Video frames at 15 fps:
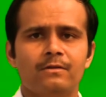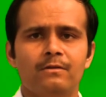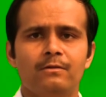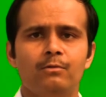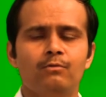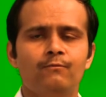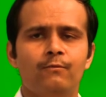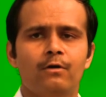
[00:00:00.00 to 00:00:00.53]

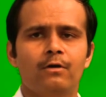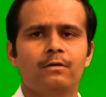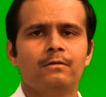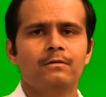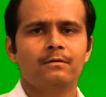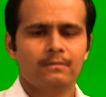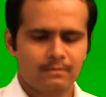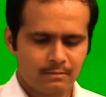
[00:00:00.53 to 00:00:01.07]
look
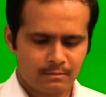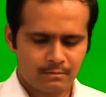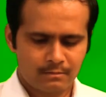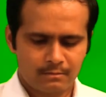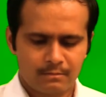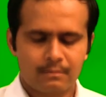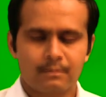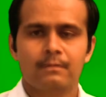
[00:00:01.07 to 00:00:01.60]
for
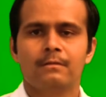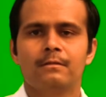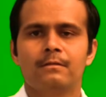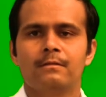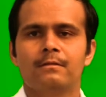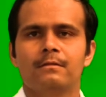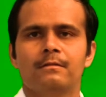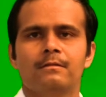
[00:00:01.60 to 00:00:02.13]

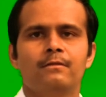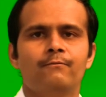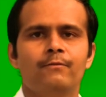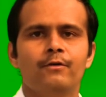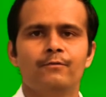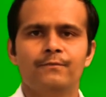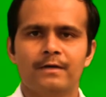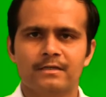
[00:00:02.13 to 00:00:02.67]
the
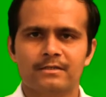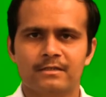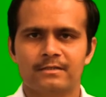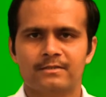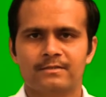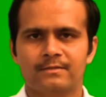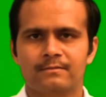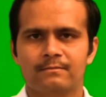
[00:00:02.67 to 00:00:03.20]
wave
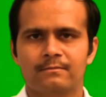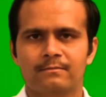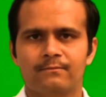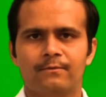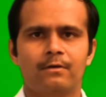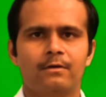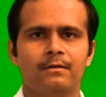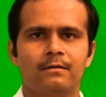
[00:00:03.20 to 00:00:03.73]
functions
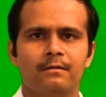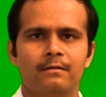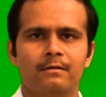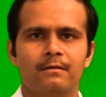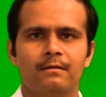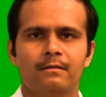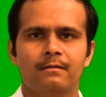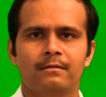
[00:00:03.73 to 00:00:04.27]
for
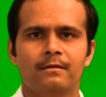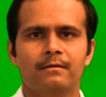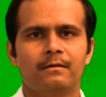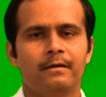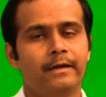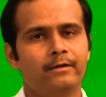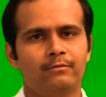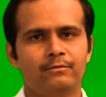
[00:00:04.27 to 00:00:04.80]

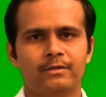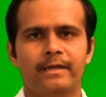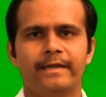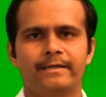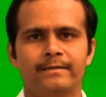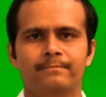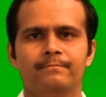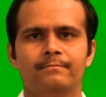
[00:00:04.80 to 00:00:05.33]
the hydrogen
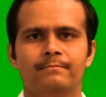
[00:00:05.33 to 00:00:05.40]
atom.